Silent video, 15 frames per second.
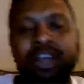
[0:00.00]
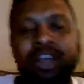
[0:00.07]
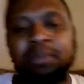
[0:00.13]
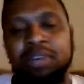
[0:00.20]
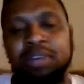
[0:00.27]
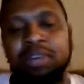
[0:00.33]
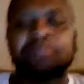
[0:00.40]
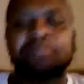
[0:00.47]

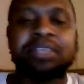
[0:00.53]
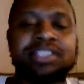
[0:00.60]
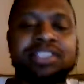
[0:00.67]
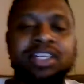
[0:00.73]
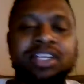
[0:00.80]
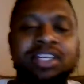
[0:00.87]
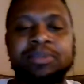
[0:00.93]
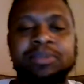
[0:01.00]
put up his
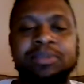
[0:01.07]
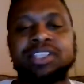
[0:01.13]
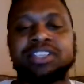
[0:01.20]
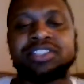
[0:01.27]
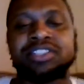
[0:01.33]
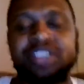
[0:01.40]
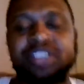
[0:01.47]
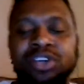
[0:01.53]
numbers, he can
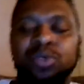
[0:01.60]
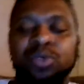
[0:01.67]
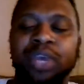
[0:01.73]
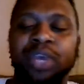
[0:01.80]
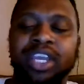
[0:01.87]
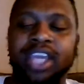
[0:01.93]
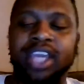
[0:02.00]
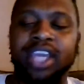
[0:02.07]
still
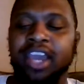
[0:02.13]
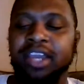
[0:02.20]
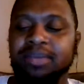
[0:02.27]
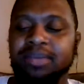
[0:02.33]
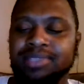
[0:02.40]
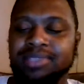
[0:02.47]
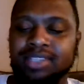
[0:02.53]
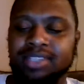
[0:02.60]
win
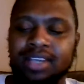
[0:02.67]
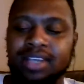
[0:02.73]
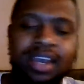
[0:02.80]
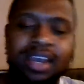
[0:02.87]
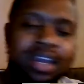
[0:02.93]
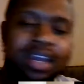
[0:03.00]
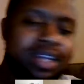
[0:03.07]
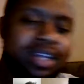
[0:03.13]
games.
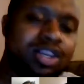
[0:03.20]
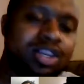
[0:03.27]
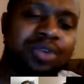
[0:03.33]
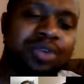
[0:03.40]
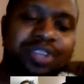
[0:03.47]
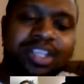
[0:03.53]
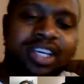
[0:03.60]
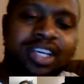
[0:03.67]
He's on
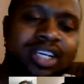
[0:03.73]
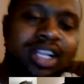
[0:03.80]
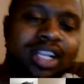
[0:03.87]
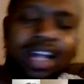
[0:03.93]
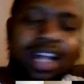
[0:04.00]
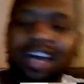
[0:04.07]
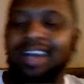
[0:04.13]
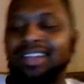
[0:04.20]
the
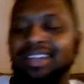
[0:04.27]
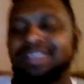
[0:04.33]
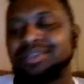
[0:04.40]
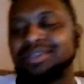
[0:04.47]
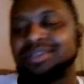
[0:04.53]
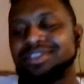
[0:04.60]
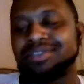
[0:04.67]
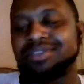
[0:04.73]
decline.
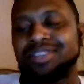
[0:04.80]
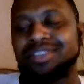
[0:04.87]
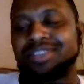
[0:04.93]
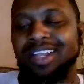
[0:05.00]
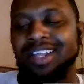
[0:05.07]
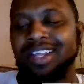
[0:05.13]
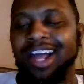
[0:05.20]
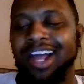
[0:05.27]
He's seen a
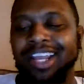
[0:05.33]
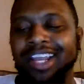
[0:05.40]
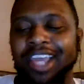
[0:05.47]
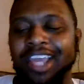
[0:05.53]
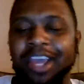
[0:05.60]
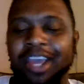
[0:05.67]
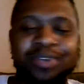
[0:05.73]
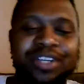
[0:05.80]
lot of
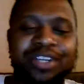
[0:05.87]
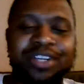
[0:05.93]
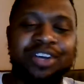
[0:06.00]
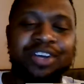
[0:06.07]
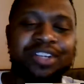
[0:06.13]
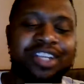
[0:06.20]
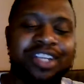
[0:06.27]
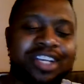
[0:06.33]
games where he's on
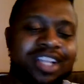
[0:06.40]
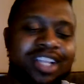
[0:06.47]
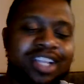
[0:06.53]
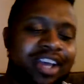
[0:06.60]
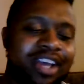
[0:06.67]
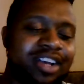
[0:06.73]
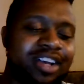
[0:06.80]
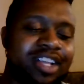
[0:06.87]
the decline.
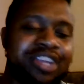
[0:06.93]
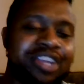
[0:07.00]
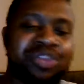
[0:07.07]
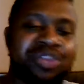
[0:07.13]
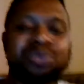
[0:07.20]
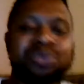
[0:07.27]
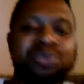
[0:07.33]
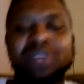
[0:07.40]
Hell, he
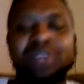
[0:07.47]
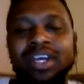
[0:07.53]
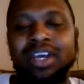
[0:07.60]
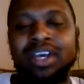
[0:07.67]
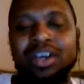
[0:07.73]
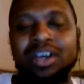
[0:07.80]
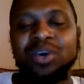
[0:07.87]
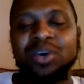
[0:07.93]
threw
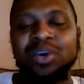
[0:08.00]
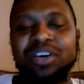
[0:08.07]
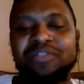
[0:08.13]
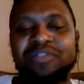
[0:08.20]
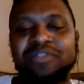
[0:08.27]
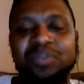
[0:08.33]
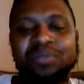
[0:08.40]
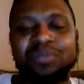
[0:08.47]

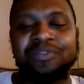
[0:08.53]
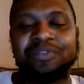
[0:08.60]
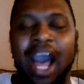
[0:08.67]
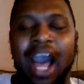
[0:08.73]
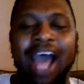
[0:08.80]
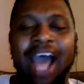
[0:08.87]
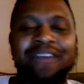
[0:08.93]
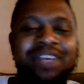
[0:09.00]

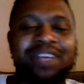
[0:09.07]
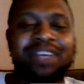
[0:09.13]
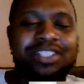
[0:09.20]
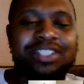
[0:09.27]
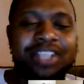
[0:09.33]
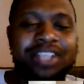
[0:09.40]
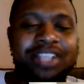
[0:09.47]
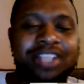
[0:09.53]
5
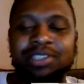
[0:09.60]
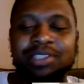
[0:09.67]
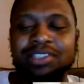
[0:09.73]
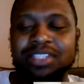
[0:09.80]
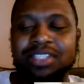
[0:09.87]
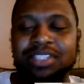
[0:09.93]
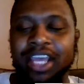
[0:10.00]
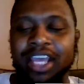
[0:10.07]

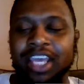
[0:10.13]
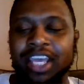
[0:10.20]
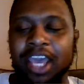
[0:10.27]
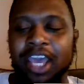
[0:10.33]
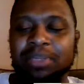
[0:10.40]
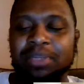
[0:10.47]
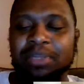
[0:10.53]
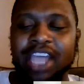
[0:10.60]
interceptions that
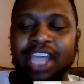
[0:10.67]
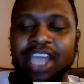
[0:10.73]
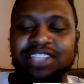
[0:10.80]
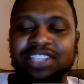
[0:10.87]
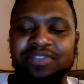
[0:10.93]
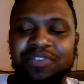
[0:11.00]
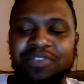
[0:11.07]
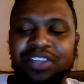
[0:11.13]
game in
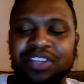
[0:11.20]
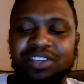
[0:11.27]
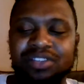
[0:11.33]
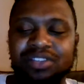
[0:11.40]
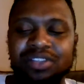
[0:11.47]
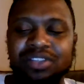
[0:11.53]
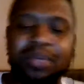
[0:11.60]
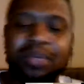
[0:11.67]
Jacksonville.
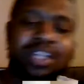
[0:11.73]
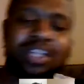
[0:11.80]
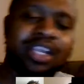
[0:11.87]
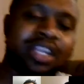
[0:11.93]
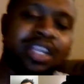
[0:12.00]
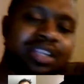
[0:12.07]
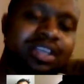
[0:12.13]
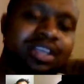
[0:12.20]
I mean,
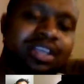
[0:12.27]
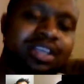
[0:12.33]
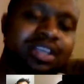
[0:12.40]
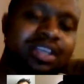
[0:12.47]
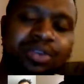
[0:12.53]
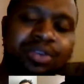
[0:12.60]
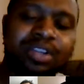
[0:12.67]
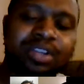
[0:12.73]
and you
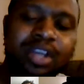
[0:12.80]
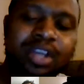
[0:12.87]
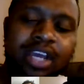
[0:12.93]
know,